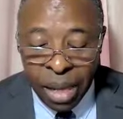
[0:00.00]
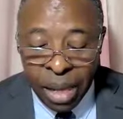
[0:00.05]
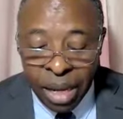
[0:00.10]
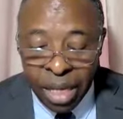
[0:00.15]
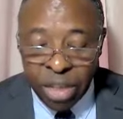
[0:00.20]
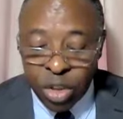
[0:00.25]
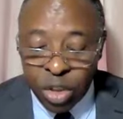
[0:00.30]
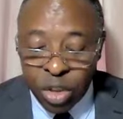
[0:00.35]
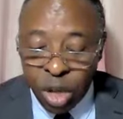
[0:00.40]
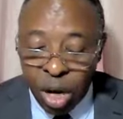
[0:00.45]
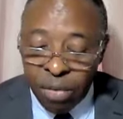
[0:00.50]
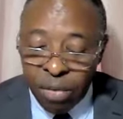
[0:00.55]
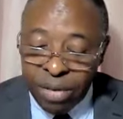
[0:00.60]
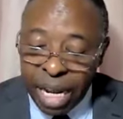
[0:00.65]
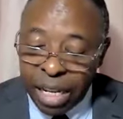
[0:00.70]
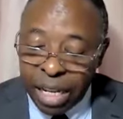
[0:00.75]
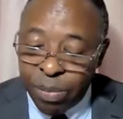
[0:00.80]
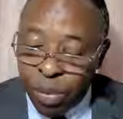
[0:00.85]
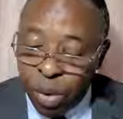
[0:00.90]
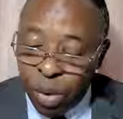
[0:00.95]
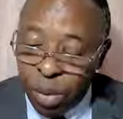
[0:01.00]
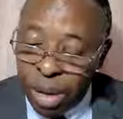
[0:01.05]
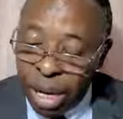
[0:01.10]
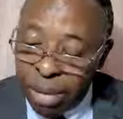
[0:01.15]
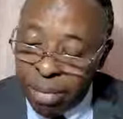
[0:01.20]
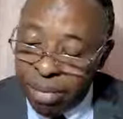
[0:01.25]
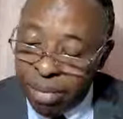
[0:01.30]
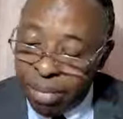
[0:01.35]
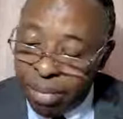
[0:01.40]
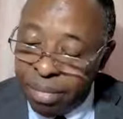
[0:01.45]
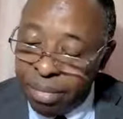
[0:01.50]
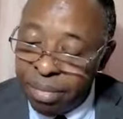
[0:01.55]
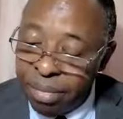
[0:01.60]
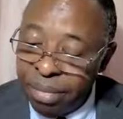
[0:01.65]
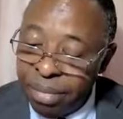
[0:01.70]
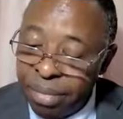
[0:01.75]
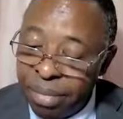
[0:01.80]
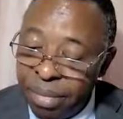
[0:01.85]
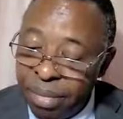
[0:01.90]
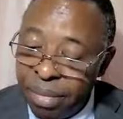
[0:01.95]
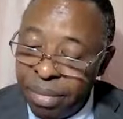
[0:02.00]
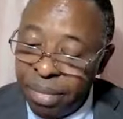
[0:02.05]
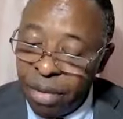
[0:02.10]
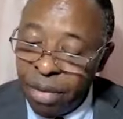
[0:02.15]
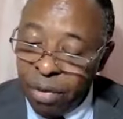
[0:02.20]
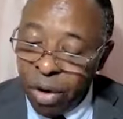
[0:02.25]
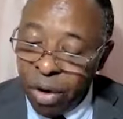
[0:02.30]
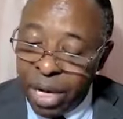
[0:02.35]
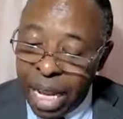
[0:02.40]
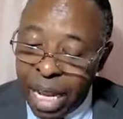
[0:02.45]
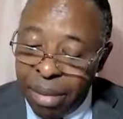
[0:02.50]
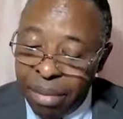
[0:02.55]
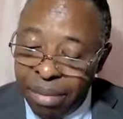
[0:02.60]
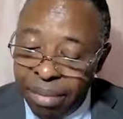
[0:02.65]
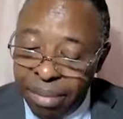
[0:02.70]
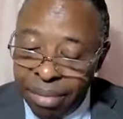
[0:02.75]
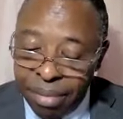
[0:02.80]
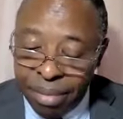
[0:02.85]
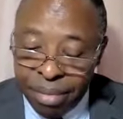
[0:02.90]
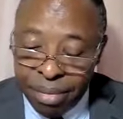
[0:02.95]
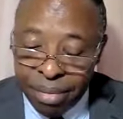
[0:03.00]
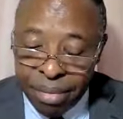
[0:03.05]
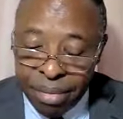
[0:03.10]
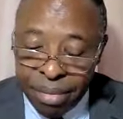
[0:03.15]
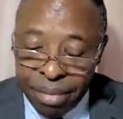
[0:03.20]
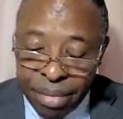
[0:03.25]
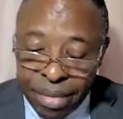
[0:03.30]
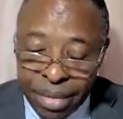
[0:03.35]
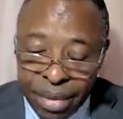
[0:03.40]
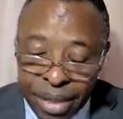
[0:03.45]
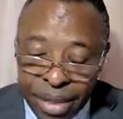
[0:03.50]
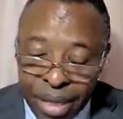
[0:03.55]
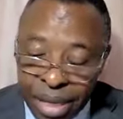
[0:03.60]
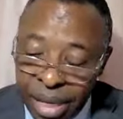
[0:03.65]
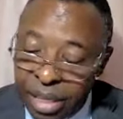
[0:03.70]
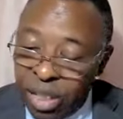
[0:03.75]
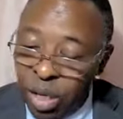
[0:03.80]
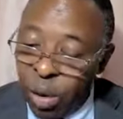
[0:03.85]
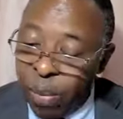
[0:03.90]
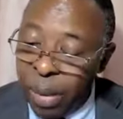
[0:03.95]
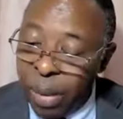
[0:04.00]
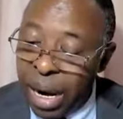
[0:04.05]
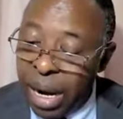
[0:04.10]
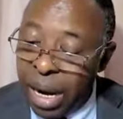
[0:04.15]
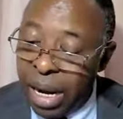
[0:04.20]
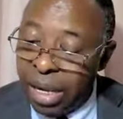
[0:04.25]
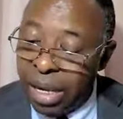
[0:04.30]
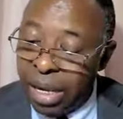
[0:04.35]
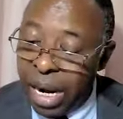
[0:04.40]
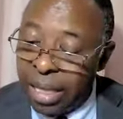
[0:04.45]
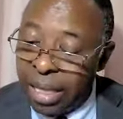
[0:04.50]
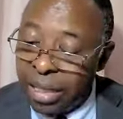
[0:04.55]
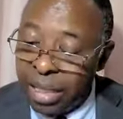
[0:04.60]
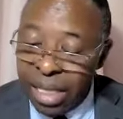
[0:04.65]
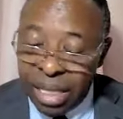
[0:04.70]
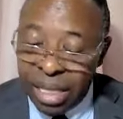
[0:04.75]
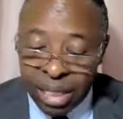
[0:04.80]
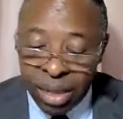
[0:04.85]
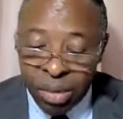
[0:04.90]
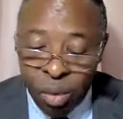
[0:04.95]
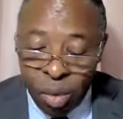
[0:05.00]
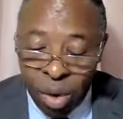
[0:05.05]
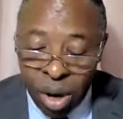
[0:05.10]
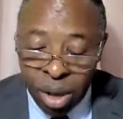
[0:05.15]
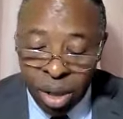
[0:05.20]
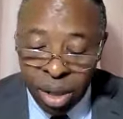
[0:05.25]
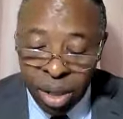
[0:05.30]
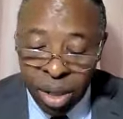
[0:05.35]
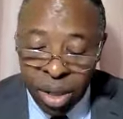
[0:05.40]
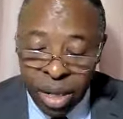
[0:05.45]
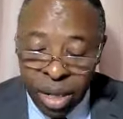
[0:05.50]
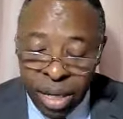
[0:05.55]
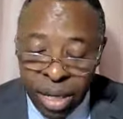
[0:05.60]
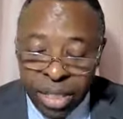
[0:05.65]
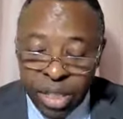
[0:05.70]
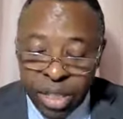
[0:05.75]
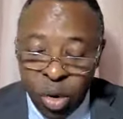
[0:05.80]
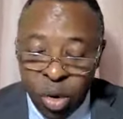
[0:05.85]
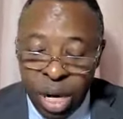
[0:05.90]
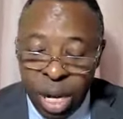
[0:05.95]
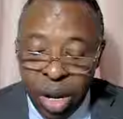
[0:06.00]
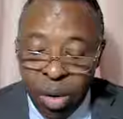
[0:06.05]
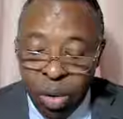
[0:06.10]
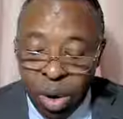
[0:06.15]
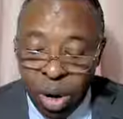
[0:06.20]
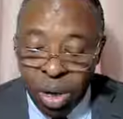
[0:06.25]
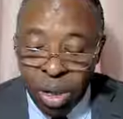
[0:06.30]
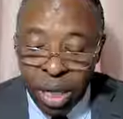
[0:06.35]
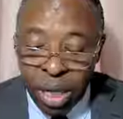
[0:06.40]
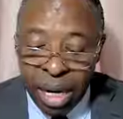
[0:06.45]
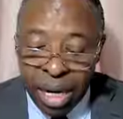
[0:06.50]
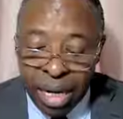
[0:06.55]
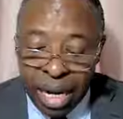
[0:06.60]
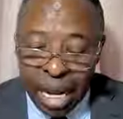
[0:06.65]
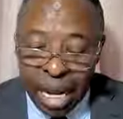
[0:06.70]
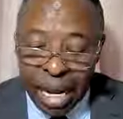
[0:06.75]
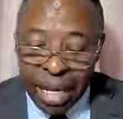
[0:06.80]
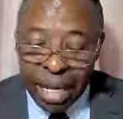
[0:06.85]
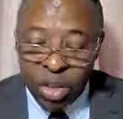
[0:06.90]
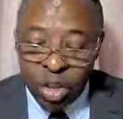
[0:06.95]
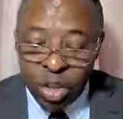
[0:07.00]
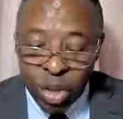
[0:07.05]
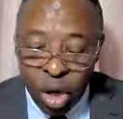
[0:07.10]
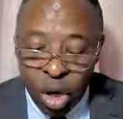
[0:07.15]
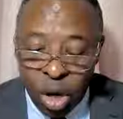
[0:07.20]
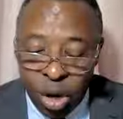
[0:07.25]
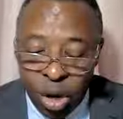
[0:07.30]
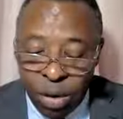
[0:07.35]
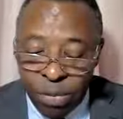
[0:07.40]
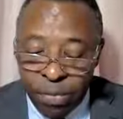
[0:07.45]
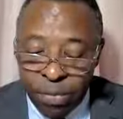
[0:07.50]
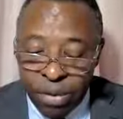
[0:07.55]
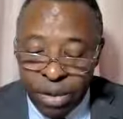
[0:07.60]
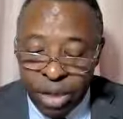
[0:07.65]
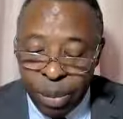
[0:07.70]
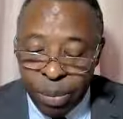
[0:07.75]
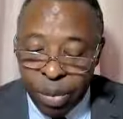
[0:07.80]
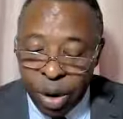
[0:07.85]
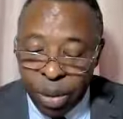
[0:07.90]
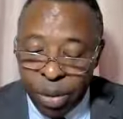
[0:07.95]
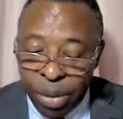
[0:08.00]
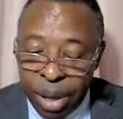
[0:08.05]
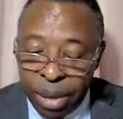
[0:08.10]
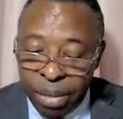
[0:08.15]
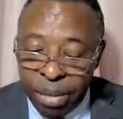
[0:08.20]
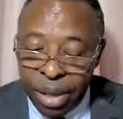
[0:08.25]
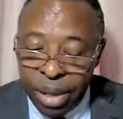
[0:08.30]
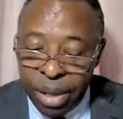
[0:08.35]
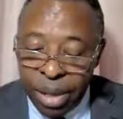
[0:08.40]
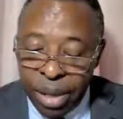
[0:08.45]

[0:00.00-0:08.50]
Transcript: he solved that problem for them. He's the unparalleled Christ. He's the one, he's the only one that can solve the problem.